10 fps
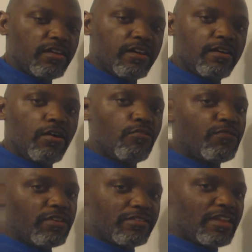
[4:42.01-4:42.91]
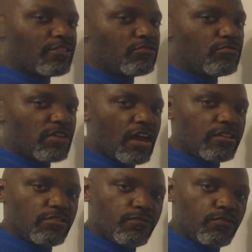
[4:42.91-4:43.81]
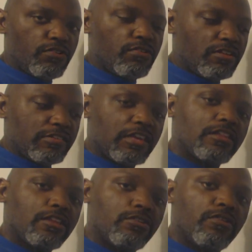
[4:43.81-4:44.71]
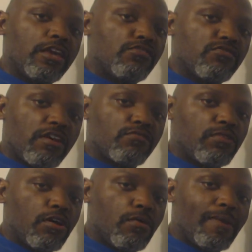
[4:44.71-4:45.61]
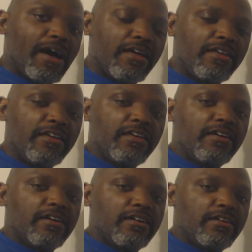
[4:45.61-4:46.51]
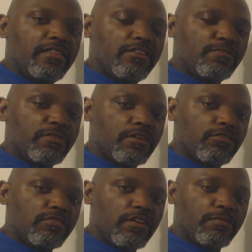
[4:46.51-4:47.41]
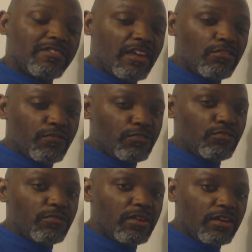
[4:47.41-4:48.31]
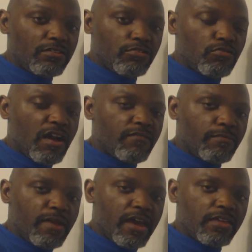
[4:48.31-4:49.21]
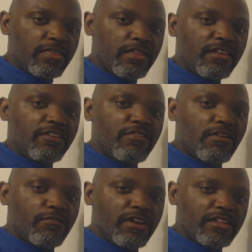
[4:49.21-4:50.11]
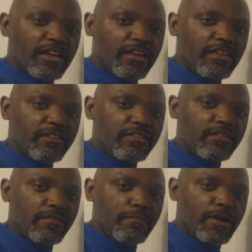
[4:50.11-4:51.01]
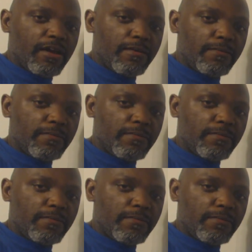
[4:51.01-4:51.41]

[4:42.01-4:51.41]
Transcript: Hopefully it's not too challenging for you, and it's getting a little easier as we go by these particular steps. Thanks for tuning in to Driving Math. You have a great day. Bye.